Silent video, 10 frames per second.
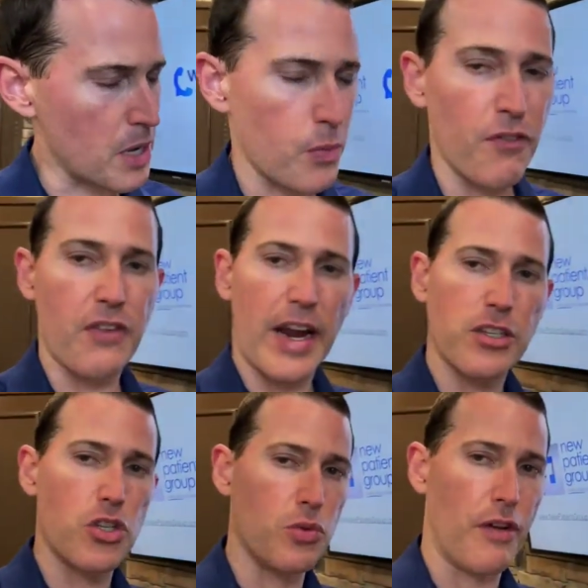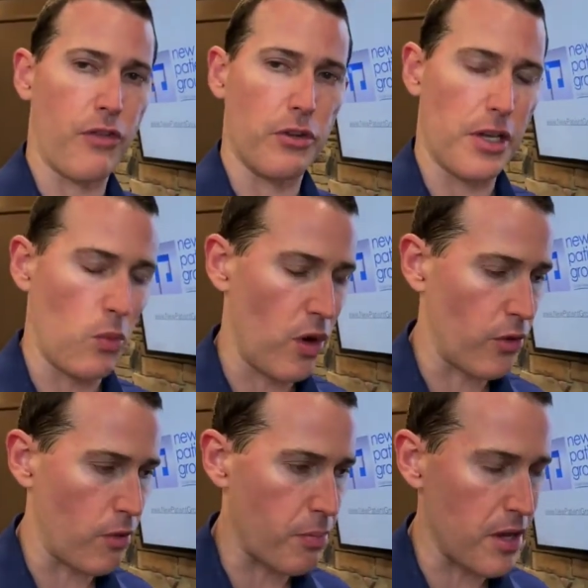People find you differently,
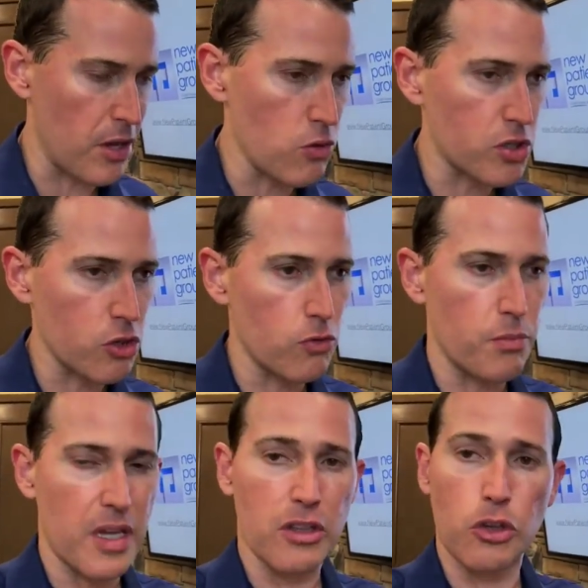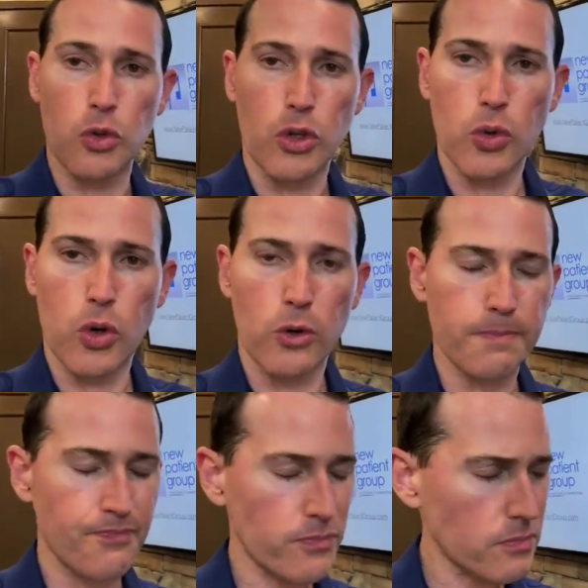whether it be YouTube being the new
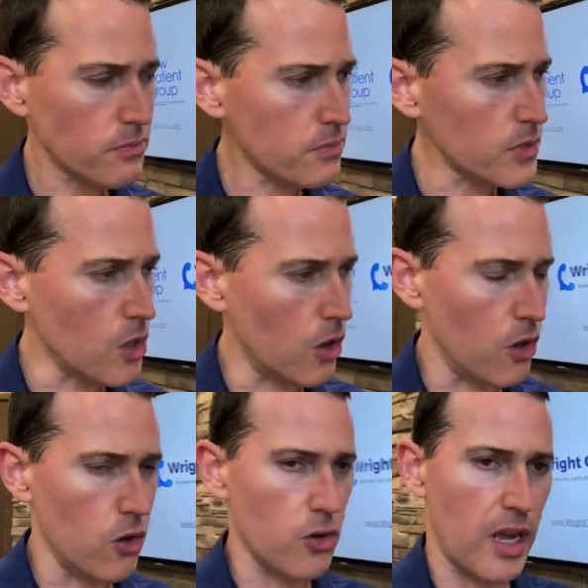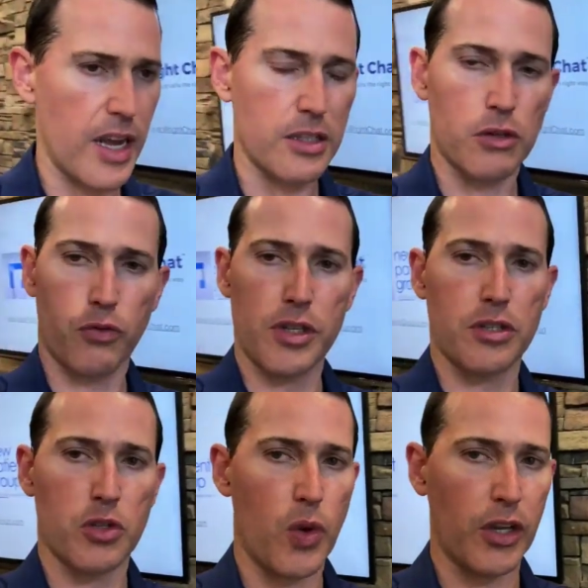Google, all kinds of
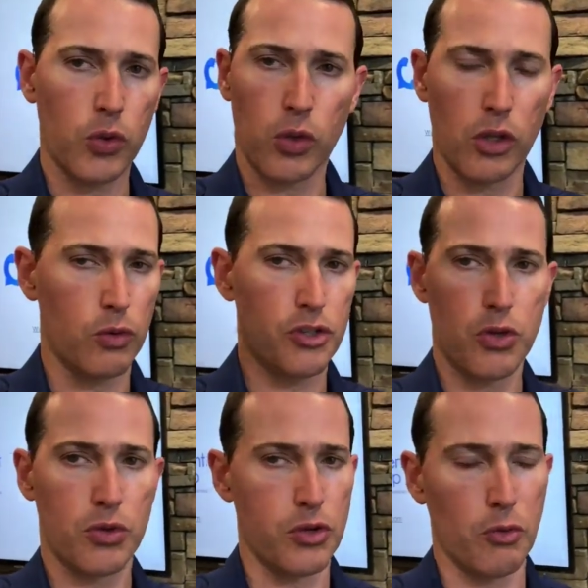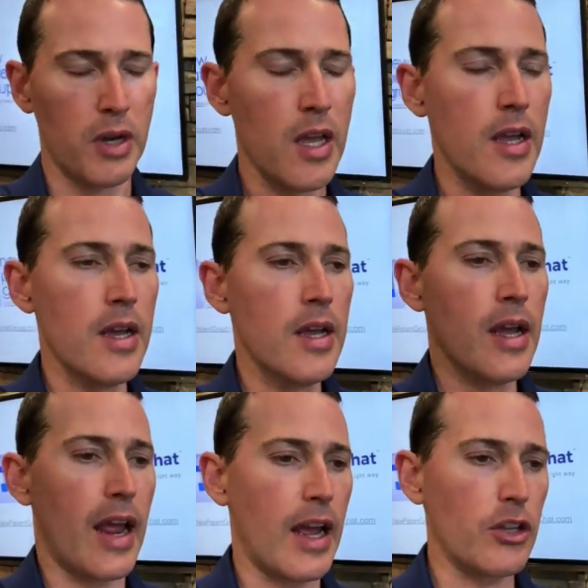reasons why Google owns YouTube.
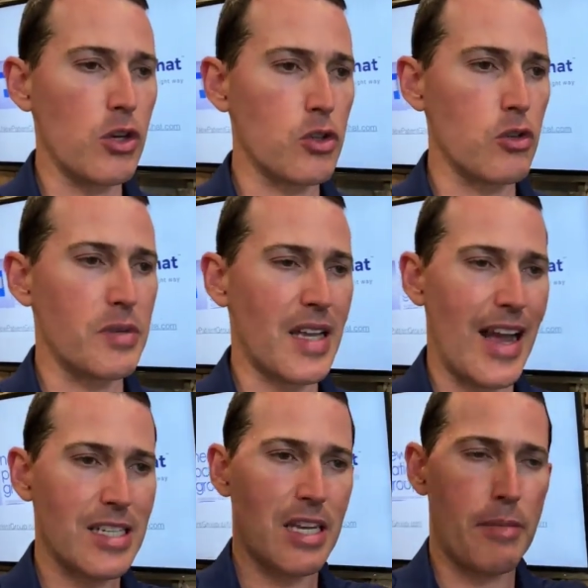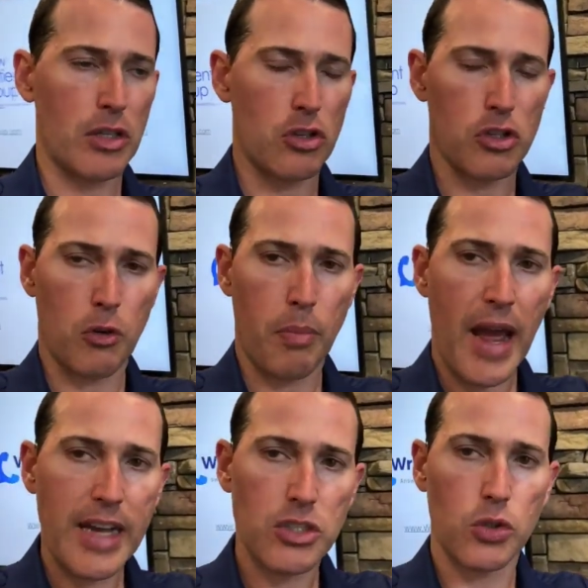And YouTube is actually about to
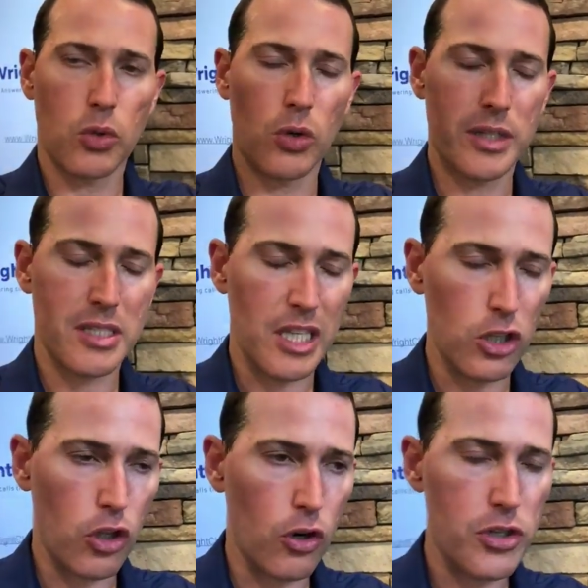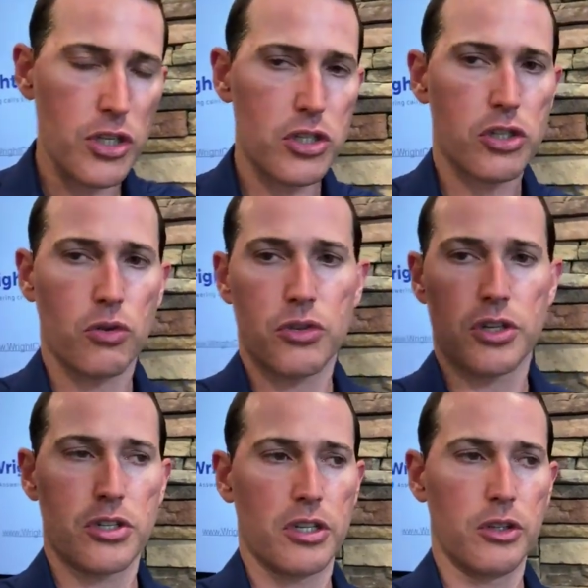surpass Google as the largest search
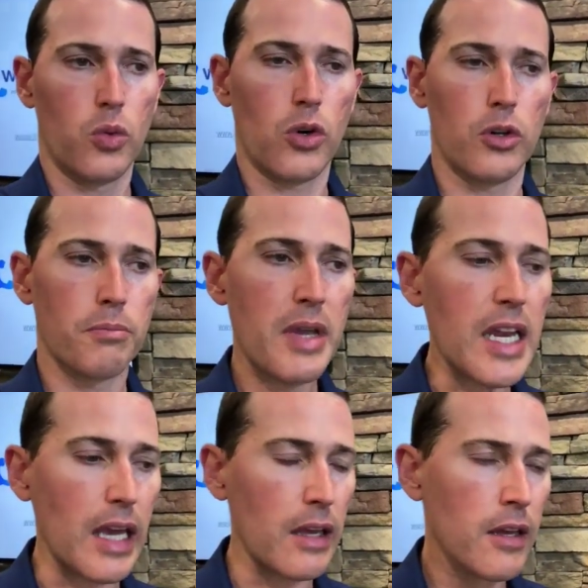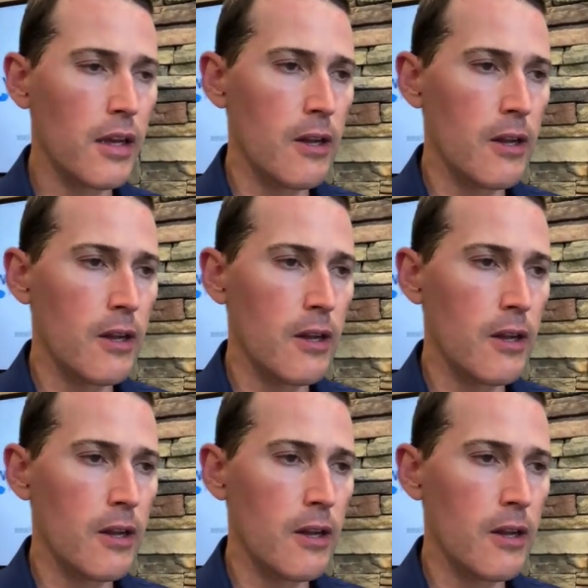engine in the world, meaning